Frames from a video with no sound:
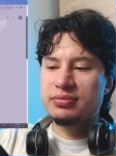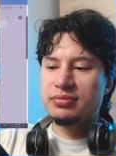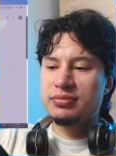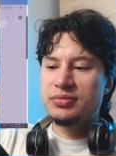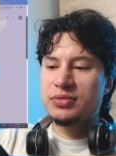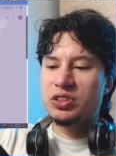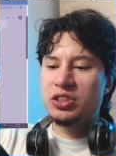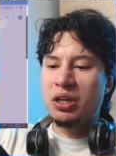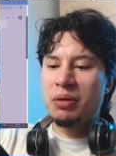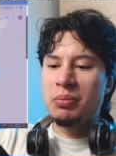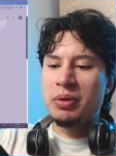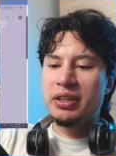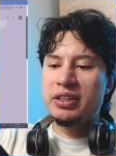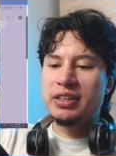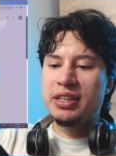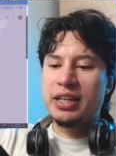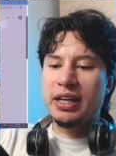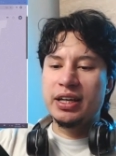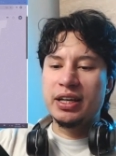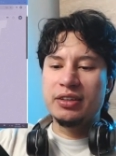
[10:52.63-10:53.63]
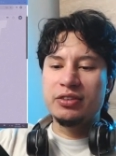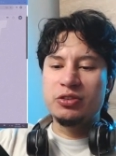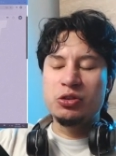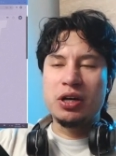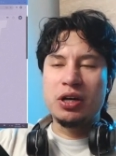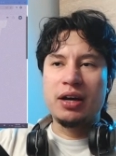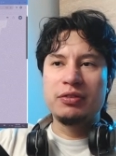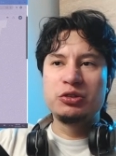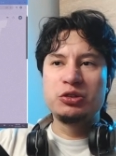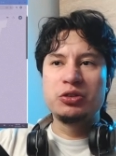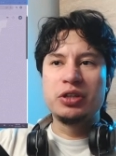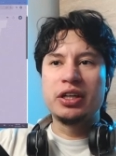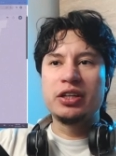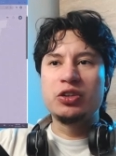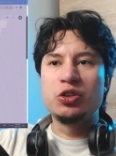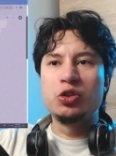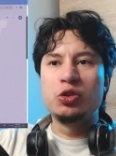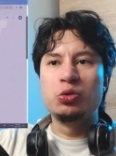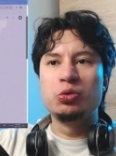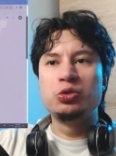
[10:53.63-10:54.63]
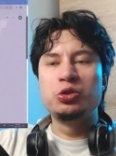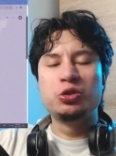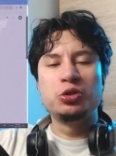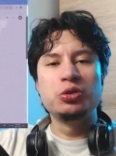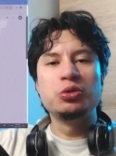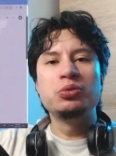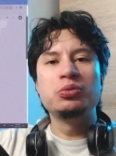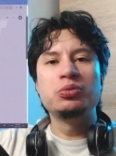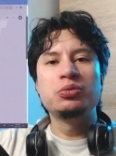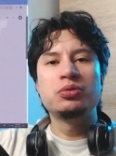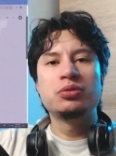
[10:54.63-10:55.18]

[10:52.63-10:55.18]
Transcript: somebody that you have to get used to